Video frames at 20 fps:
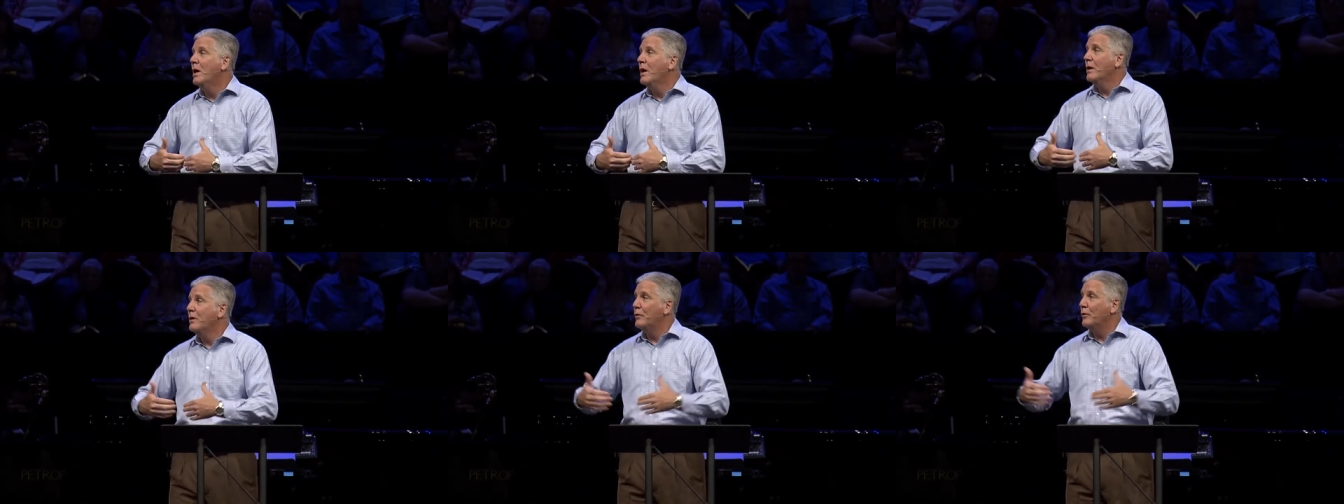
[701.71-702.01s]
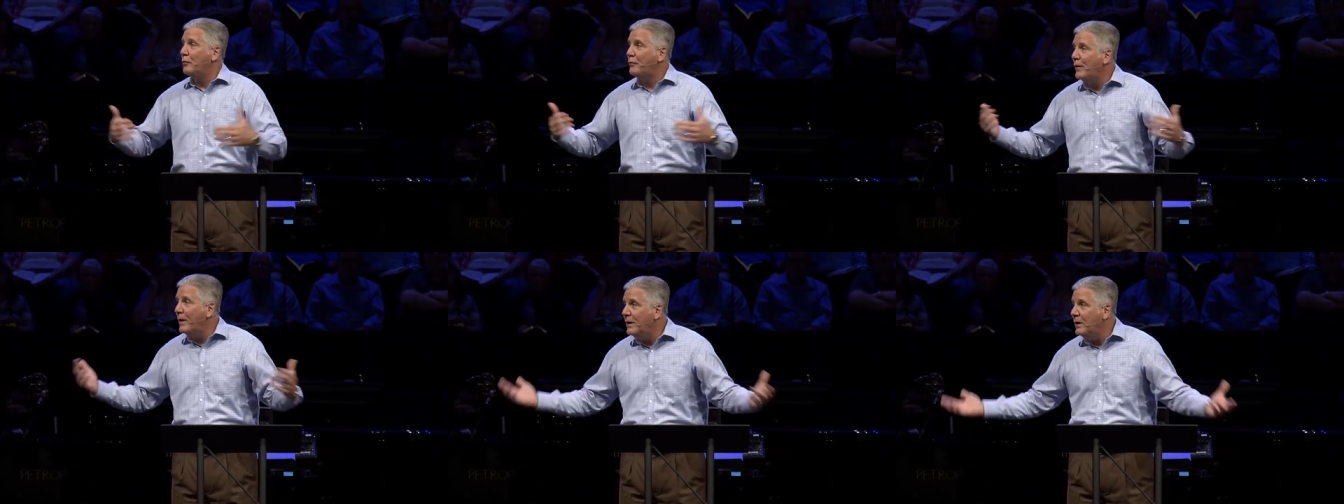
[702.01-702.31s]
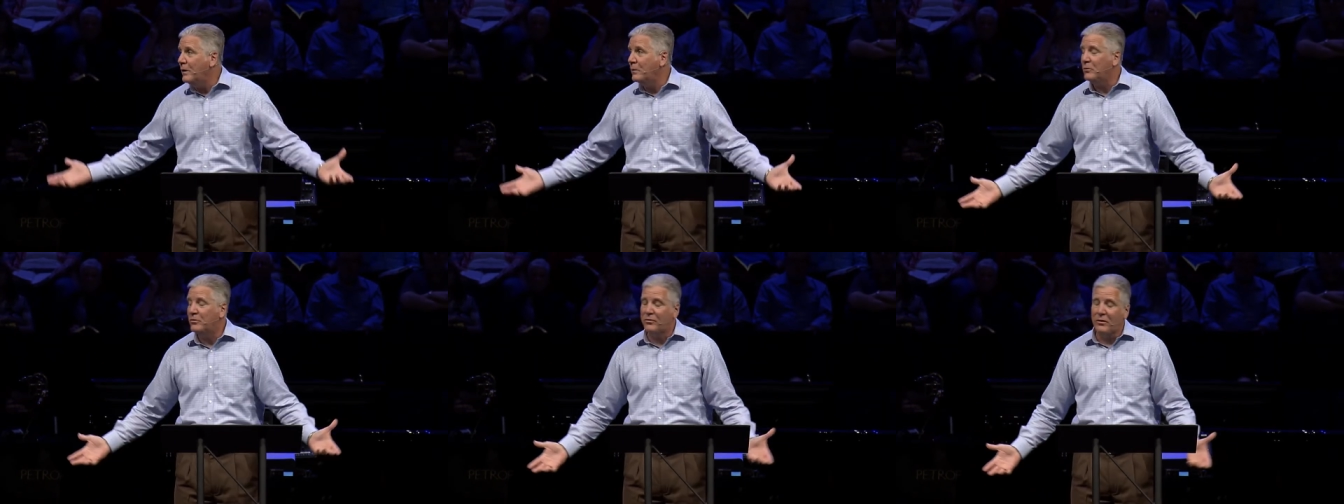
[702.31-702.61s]
defend
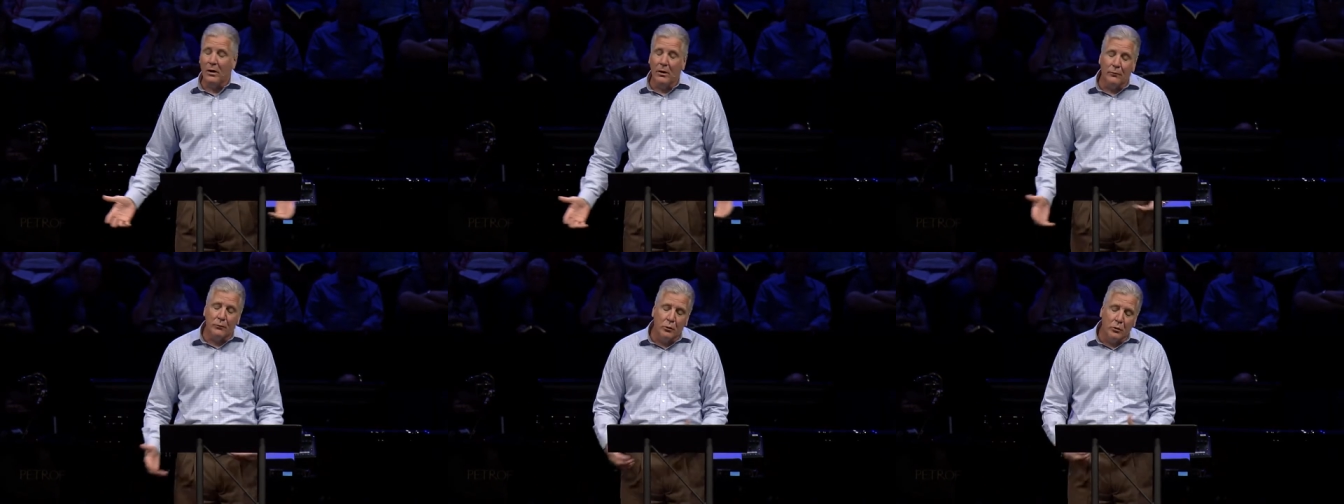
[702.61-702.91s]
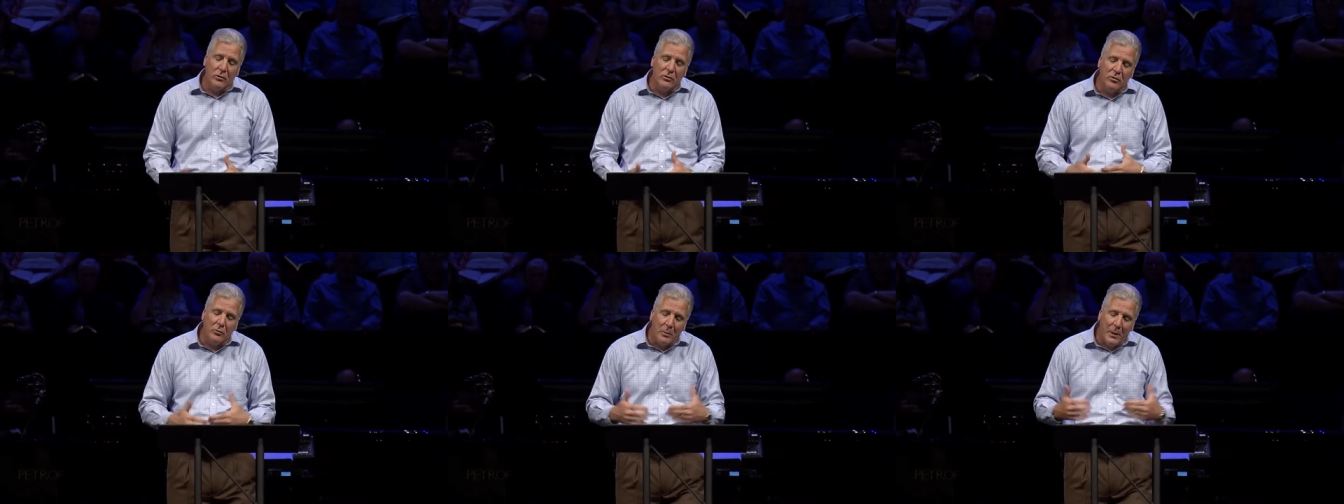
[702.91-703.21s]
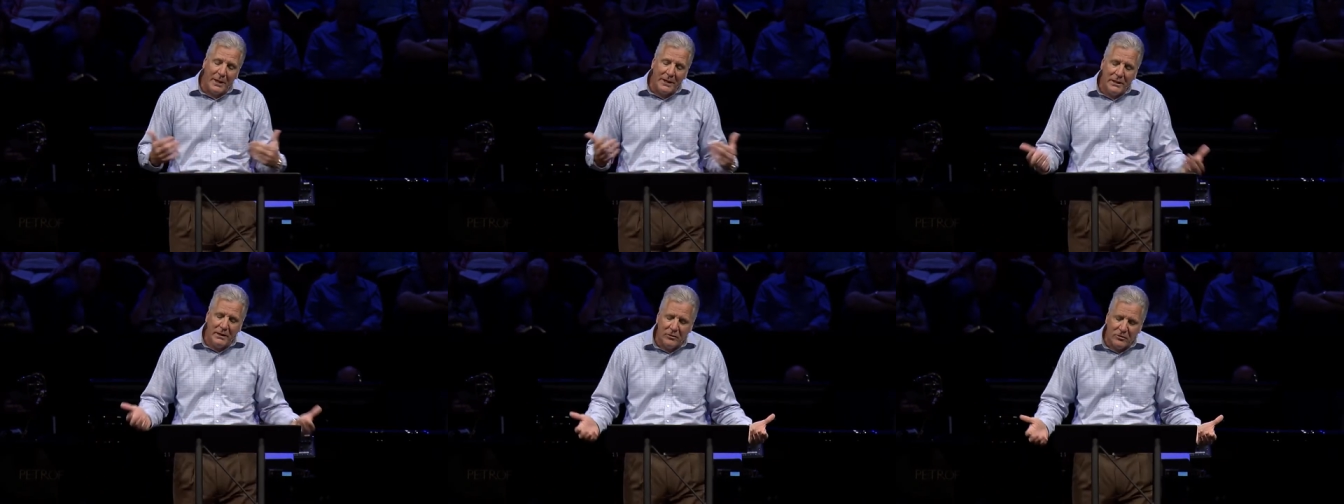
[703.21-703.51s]
himself or to
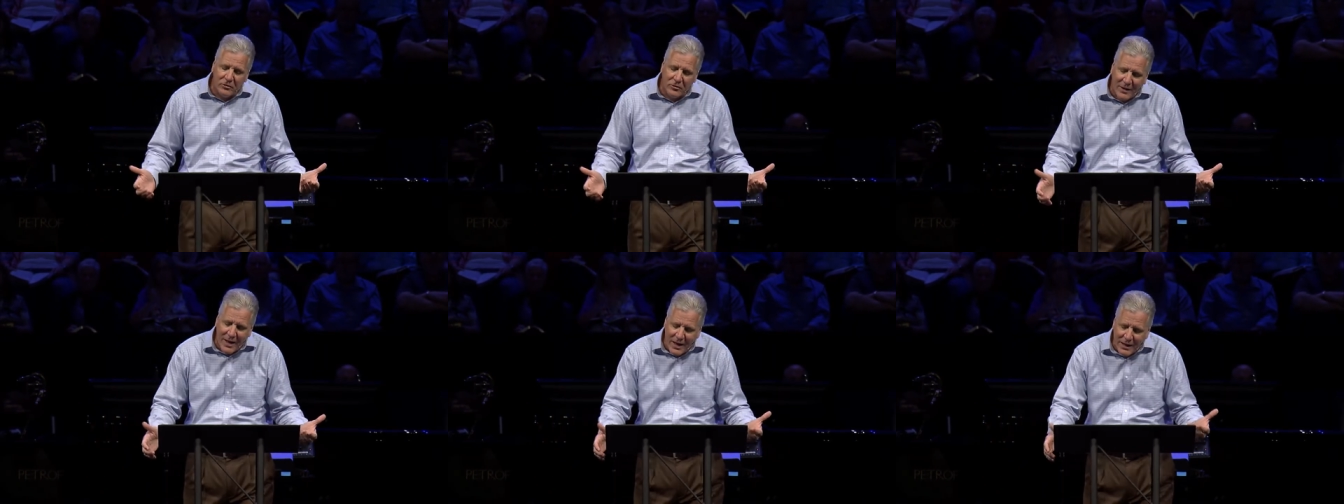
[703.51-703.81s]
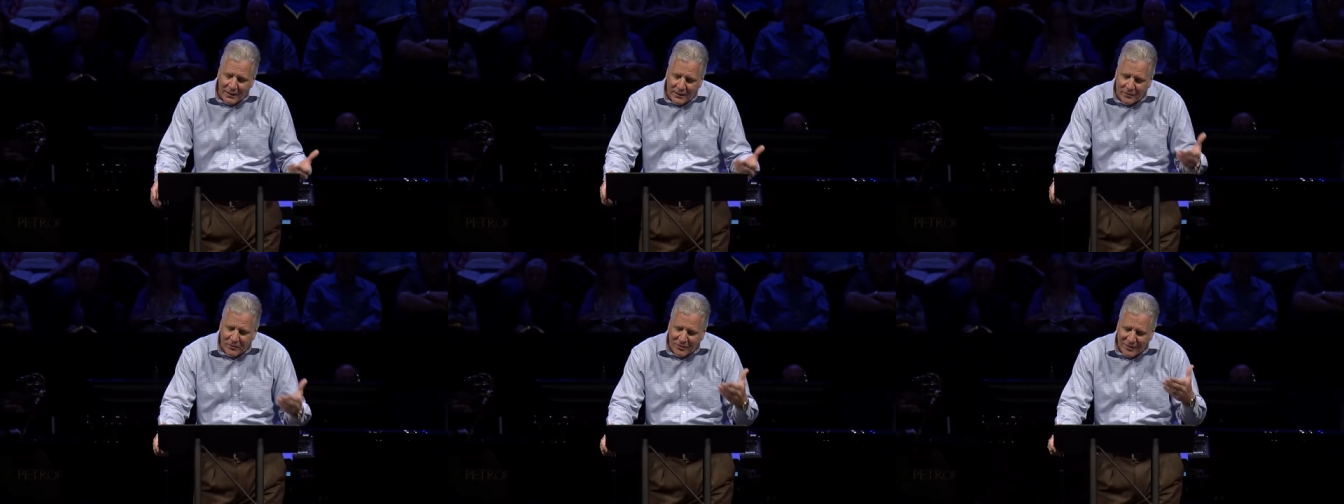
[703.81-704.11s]
explain his sadness,